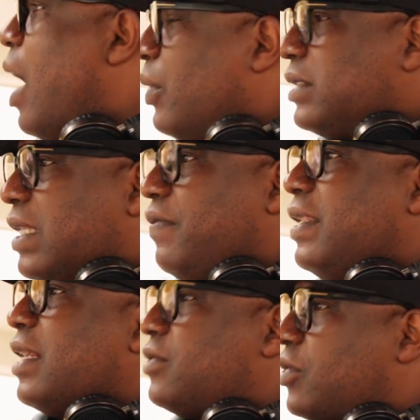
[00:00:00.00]
I was
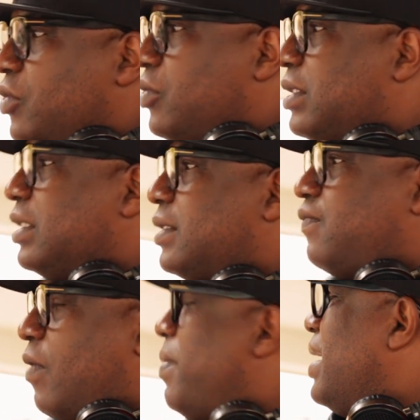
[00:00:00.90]
giving excuses
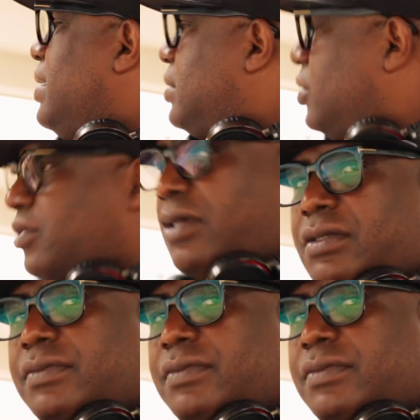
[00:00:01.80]
for my decision.